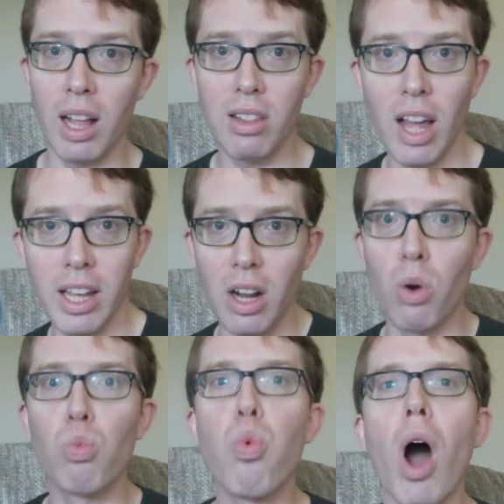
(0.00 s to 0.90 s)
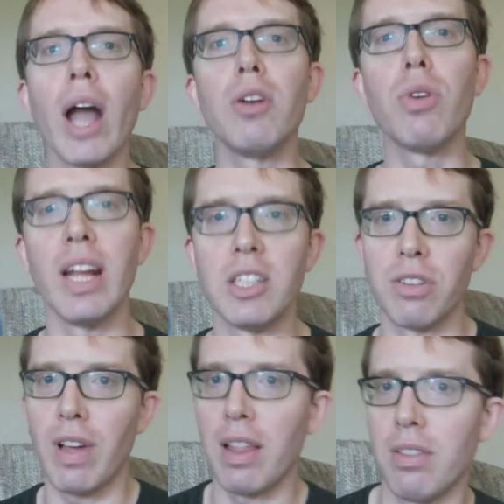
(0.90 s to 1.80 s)
I like a wide range
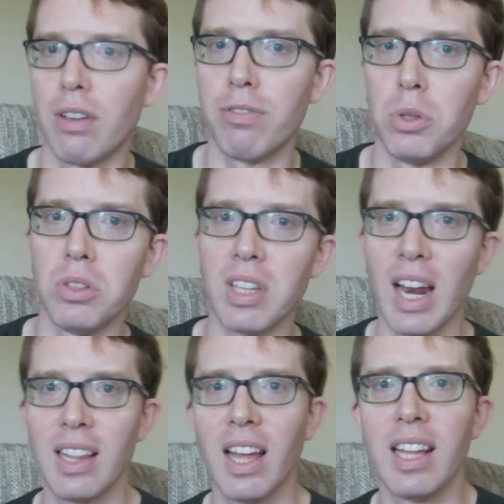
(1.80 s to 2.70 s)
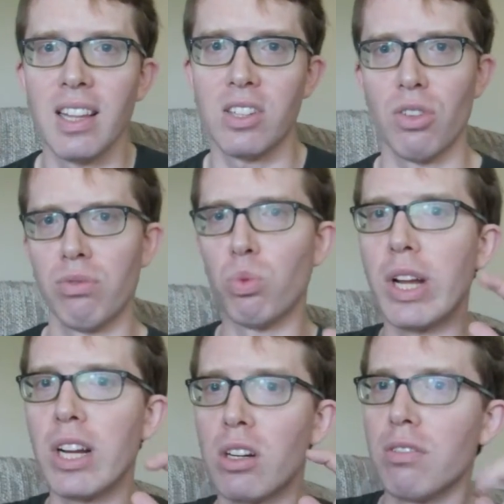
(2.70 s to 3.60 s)
of ethnic foods and I like like sort
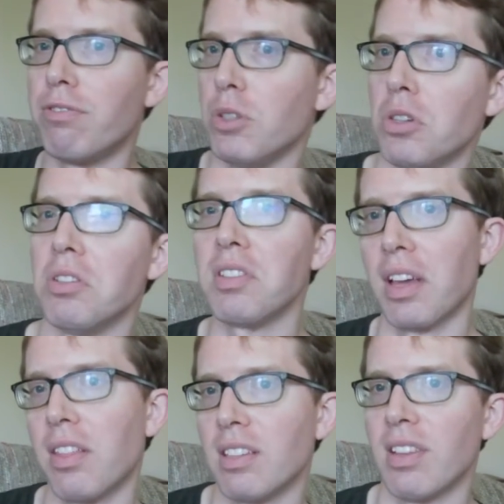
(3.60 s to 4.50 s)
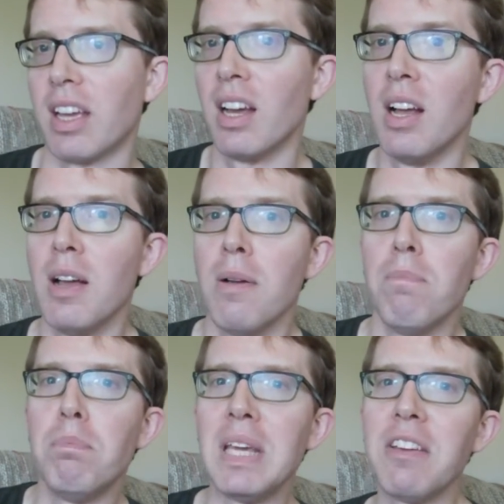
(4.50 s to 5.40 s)
weird foods, like things like
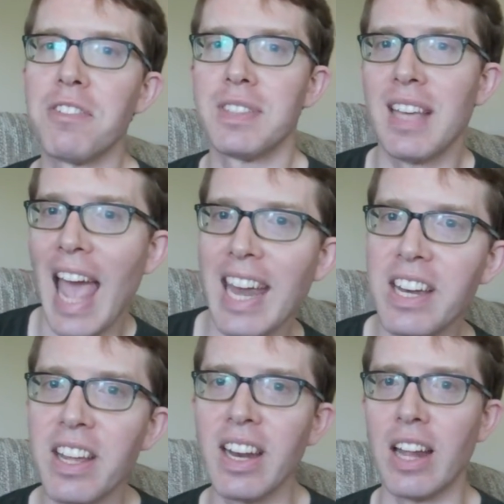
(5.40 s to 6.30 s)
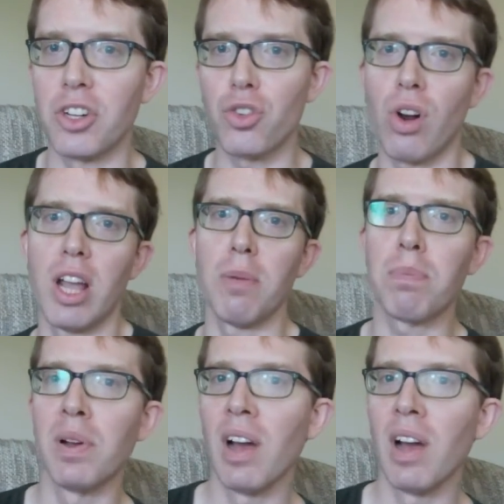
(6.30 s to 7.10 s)
beef tendon and tripe.